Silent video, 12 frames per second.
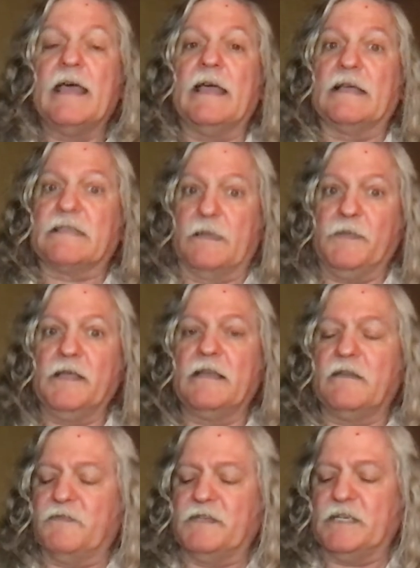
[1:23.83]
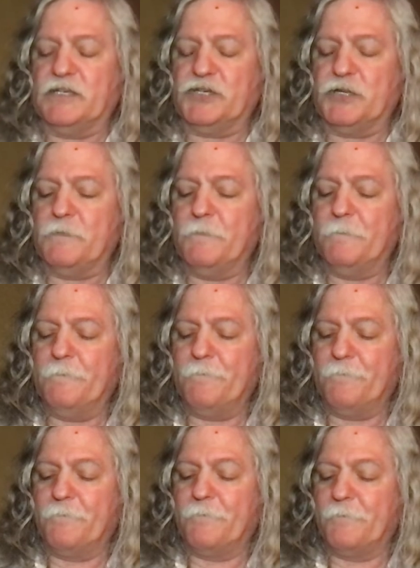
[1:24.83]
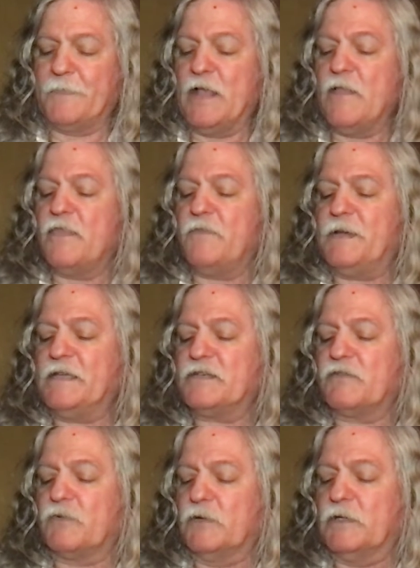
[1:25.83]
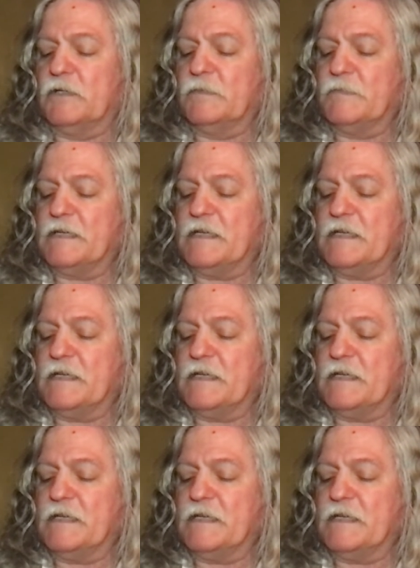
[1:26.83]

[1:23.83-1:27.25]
Accepting an invitation. The basic rule